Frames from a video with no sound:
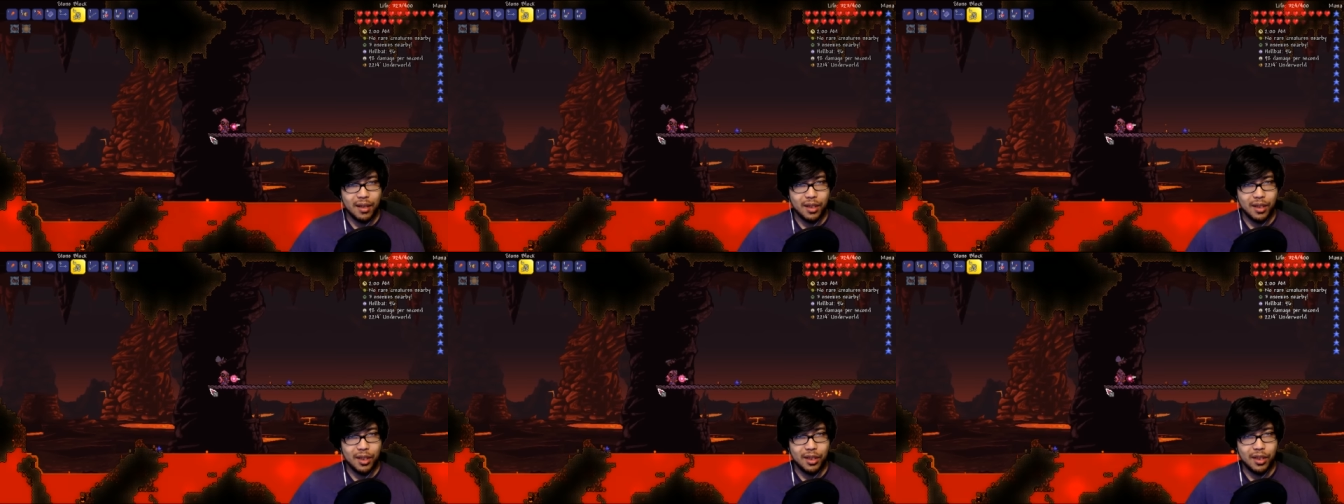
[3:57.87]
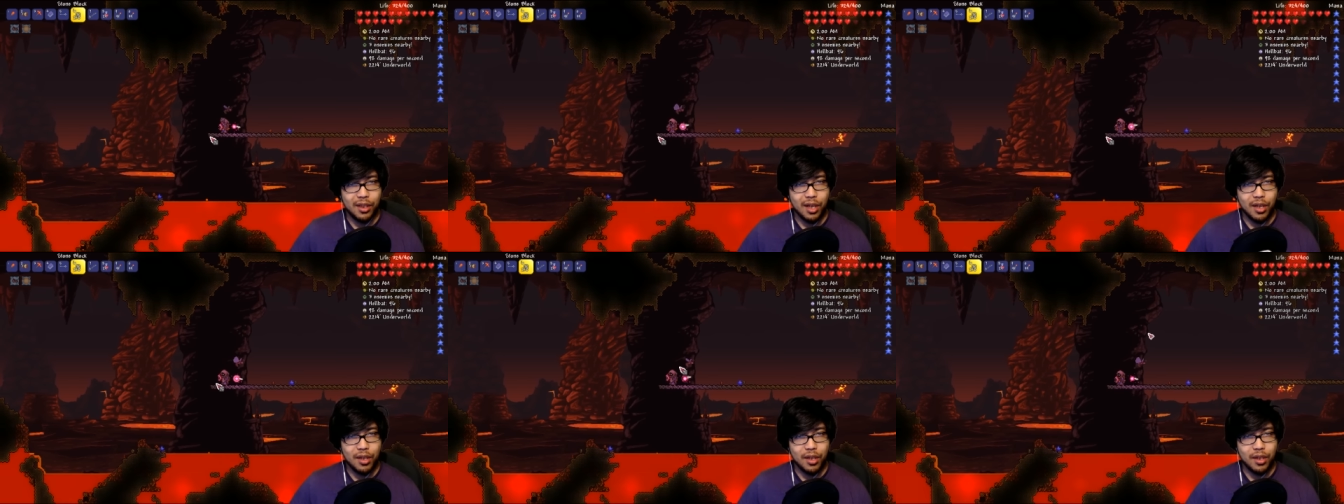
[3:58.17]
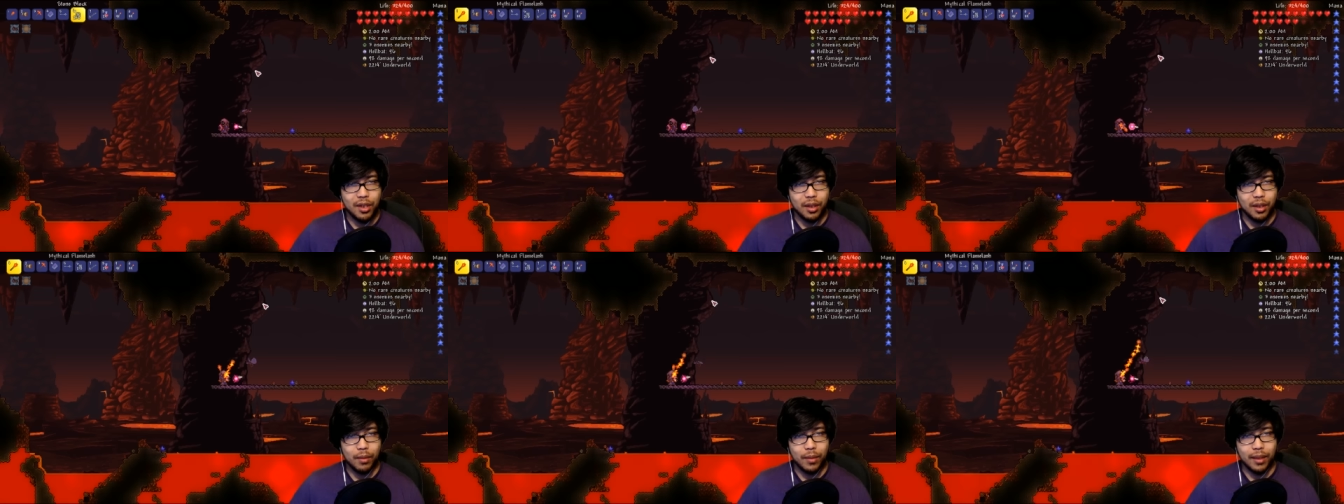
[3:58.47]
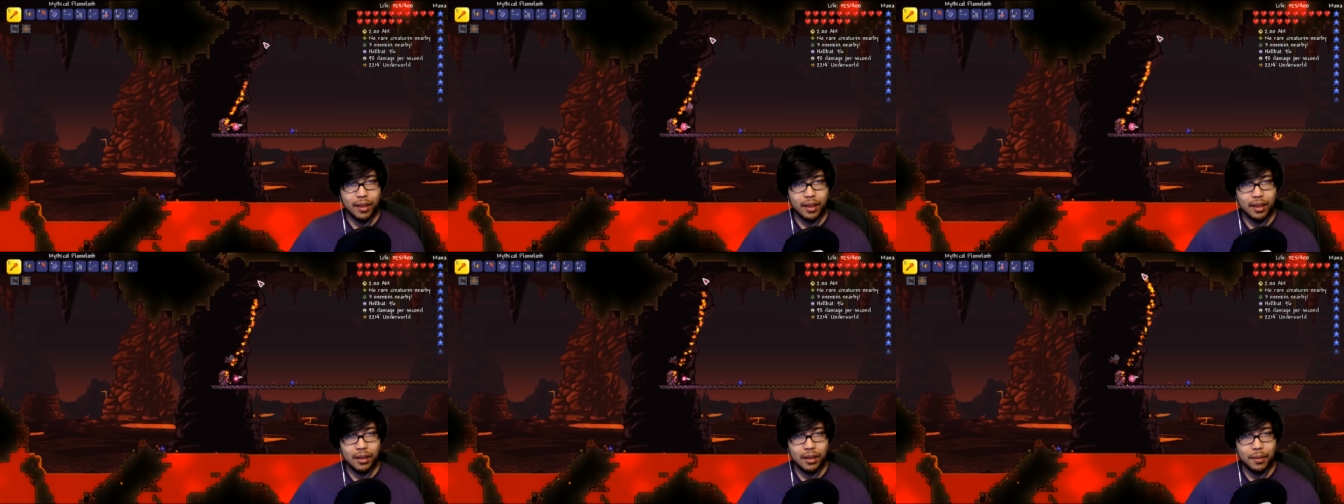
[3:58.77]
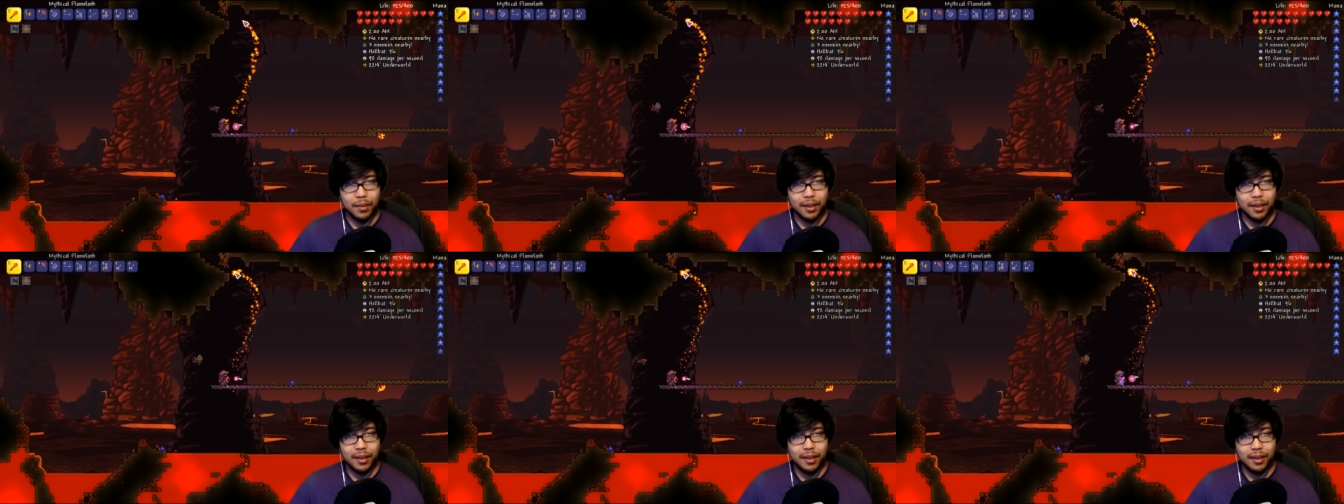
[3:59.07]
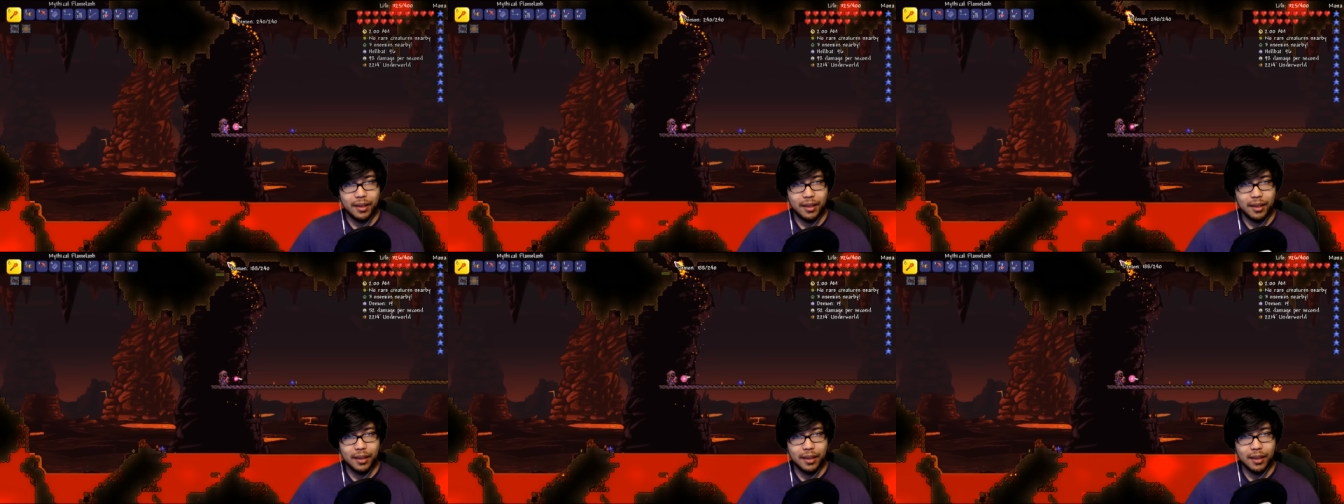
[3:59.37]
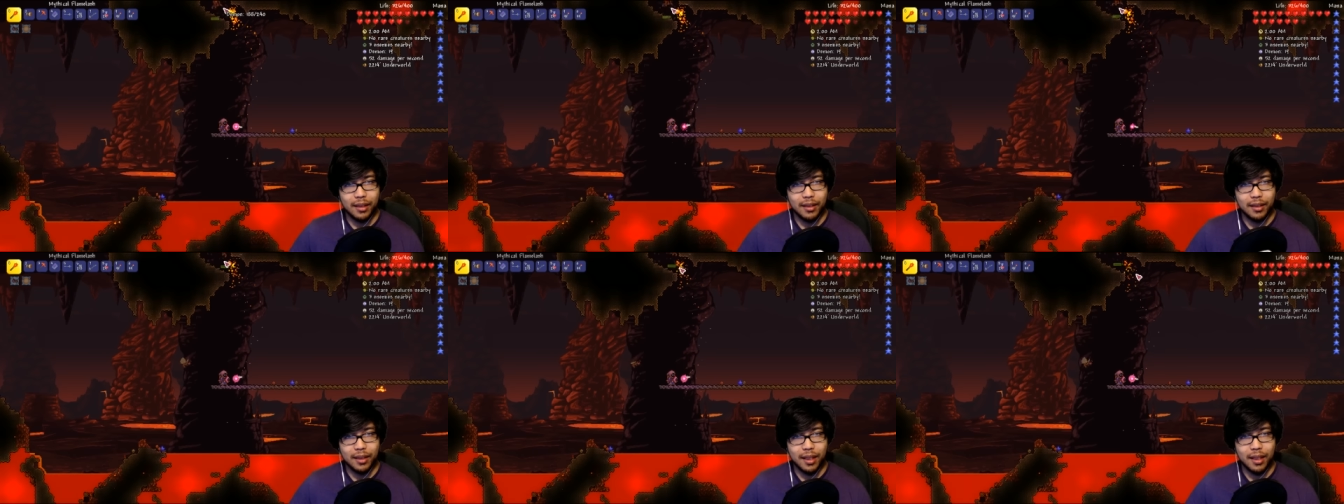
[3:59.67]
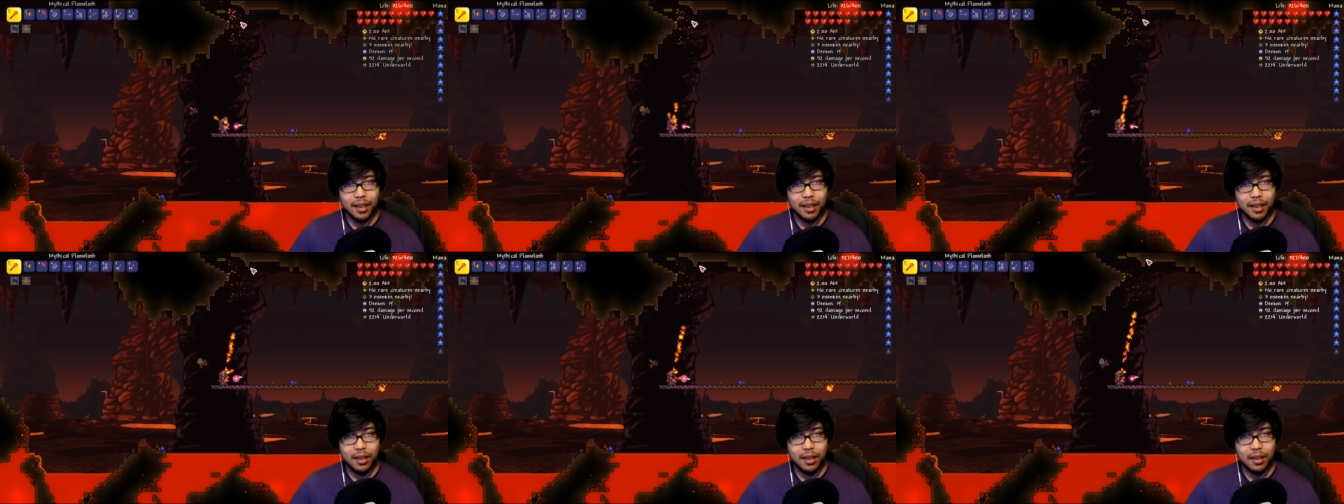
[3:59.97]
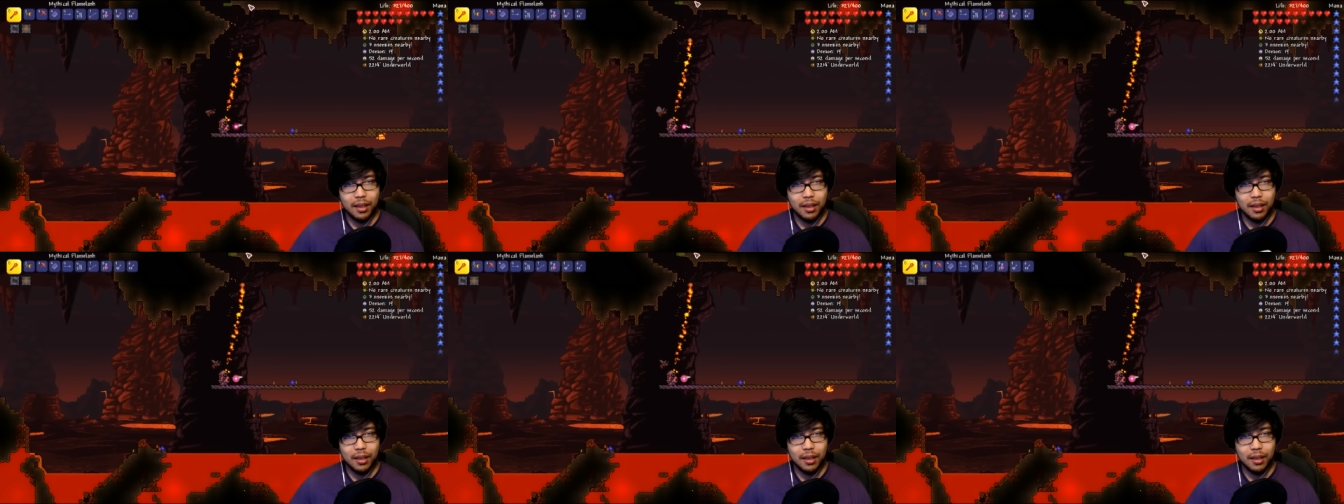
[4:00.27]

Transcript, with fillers: dungeon, oh my god, let me get this guy out of here.